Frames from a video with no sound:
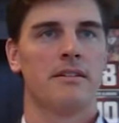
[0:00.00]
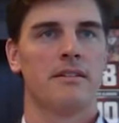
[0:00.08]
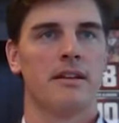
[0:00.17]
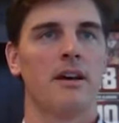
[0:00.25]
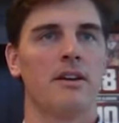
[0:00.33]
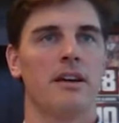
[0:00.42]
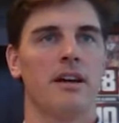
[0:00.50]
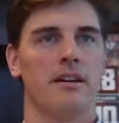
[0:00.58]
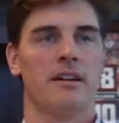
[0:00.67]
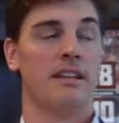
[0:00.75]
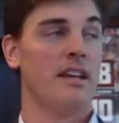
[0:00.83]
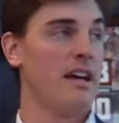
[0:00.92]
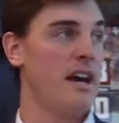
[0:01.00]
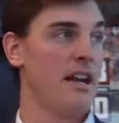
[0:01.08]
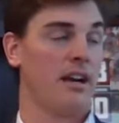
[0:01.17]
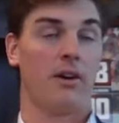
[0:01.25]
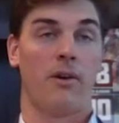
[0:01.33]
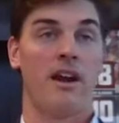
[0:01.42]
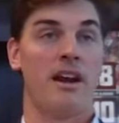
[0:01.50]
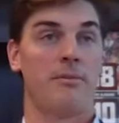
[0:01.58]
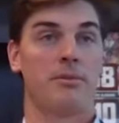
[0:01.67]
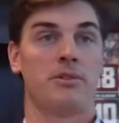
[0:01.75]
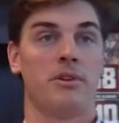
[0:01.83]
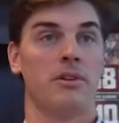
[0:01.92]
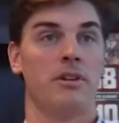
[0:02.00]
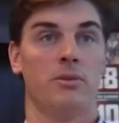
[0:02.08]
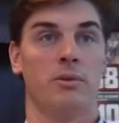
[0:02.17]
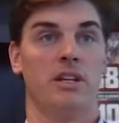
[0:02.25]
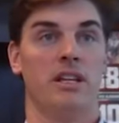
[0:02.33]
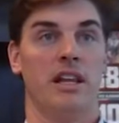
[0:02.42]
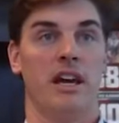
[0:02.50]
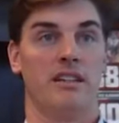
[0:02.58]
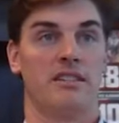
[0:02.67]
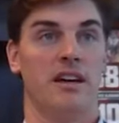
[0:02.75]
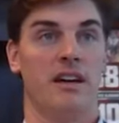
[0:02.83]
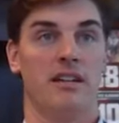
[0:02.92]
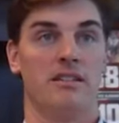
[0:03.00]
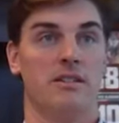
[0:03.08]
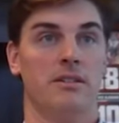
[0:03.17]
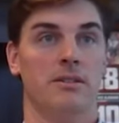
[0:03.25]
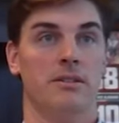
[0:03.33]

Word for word: Oh yeah, Boy. and they had a great opportunity to win last night too.